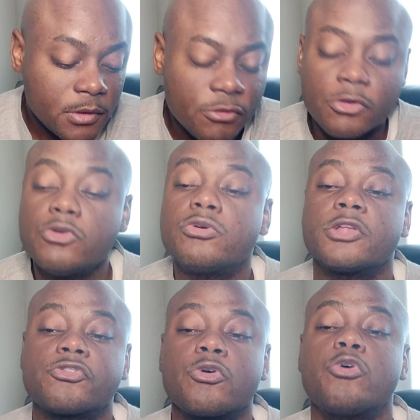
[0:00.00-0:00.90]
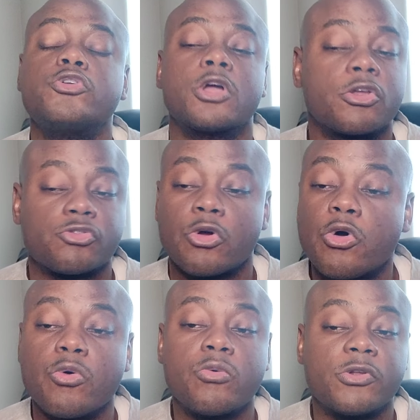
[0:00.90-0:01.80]
To control, you can
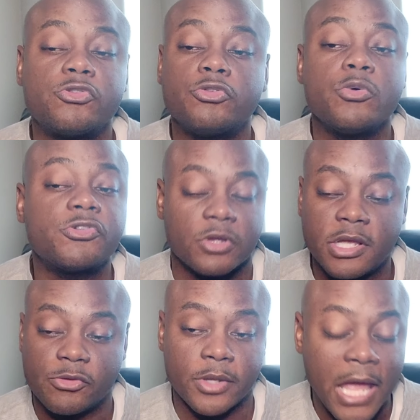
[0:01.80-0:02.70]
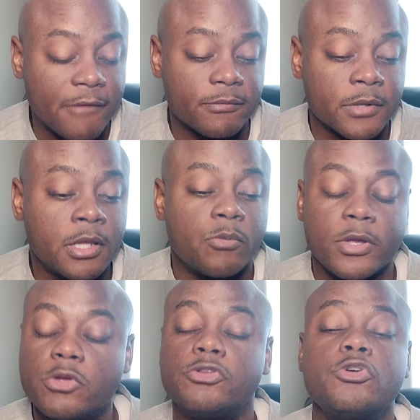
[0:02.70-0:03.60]
control what you do with your kids when you have them. When
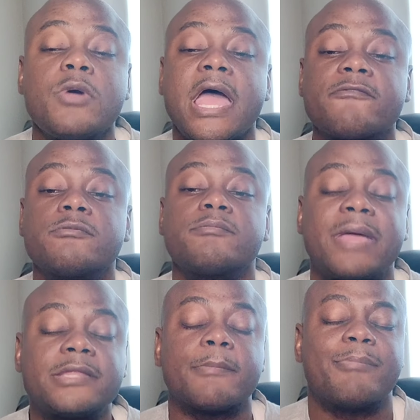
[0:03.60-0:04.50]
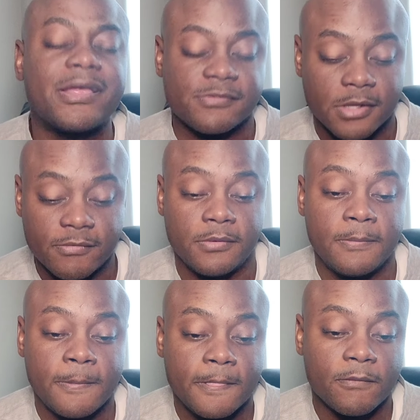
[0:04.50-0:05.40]
you do have them, make the best of it,
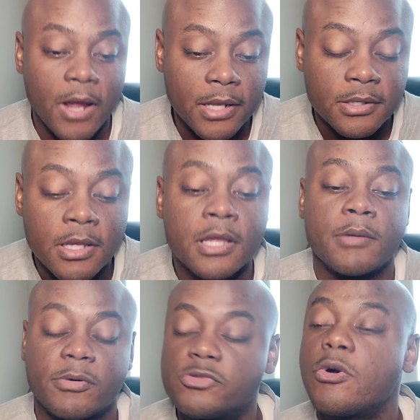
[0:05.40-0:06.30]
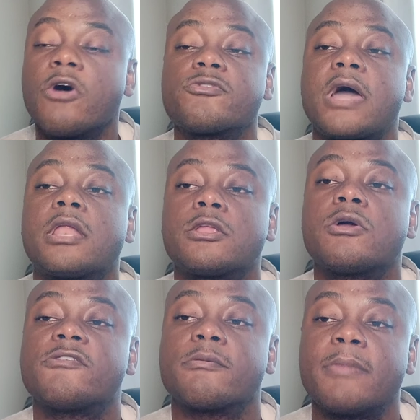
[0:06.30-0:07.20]
right? But you also got to
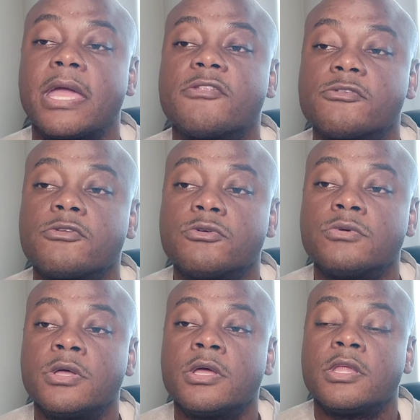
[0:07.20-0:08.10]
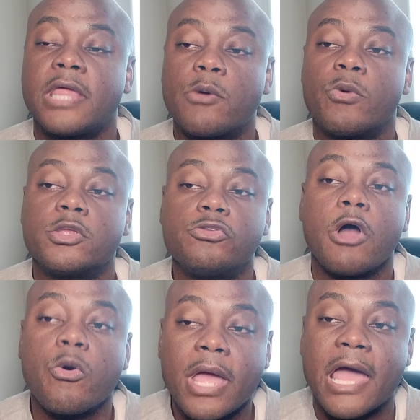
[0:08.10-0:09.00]
learn as a man too, that when you
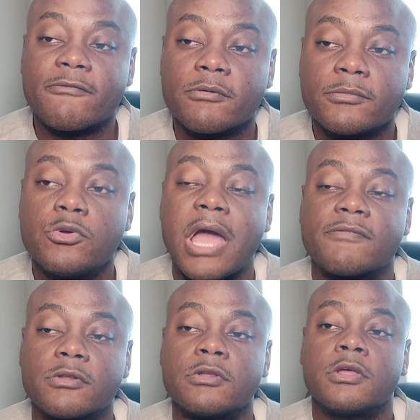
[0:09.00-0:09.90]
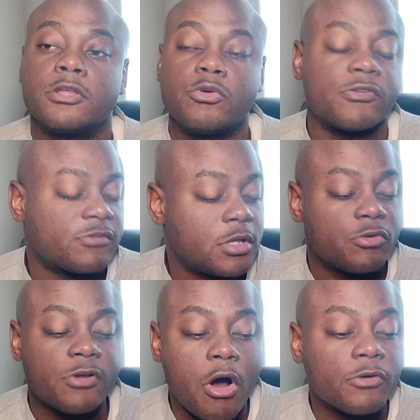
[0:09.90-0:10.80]
don't have them, you can still
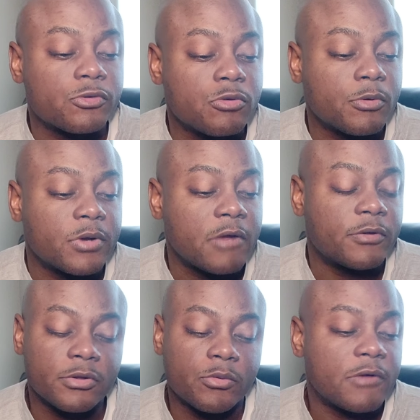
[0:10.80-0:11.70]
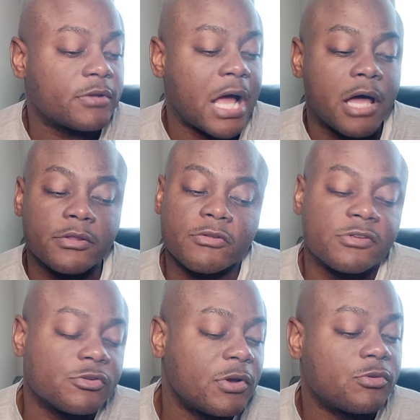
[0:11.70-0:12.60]
talk to them or whatever, how the
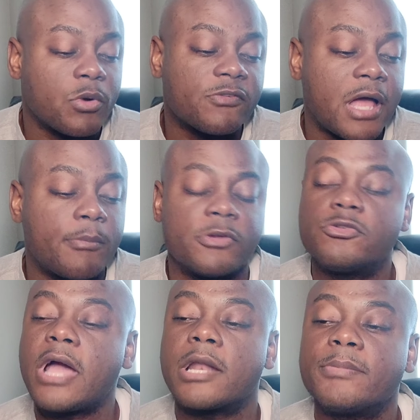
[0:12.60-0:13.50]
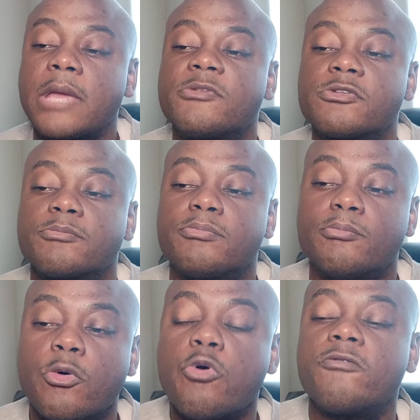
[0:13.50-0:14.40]
situation works out. But you got to be able to
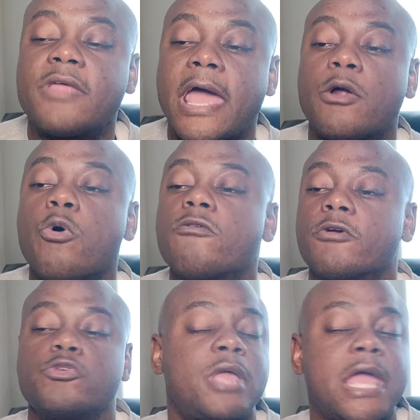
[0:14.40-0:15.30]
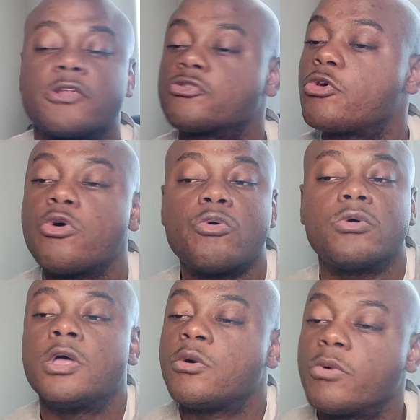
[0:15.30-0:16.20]
move that over. You can't control
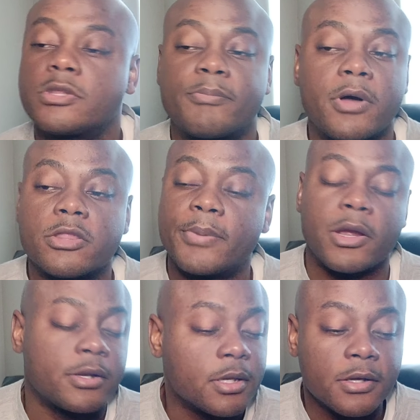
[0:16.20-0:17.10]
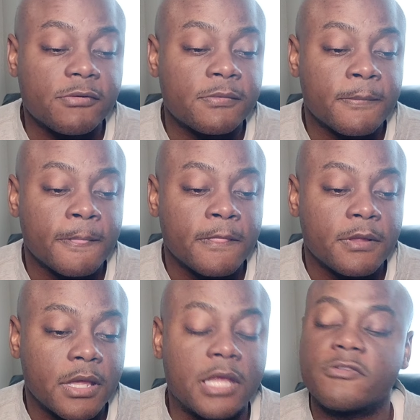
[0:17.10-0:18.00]
what the other parent does.
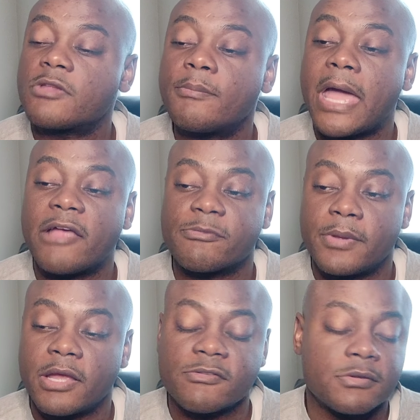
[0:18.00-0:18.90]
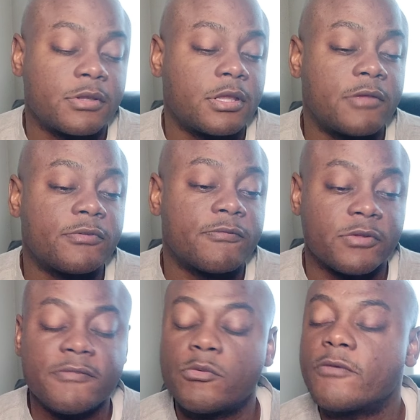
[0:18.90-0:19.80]
In some aspects, if
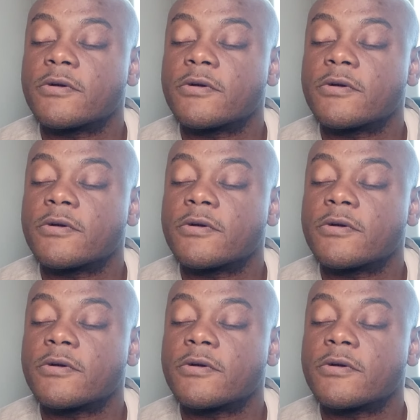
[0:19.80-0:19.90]
even with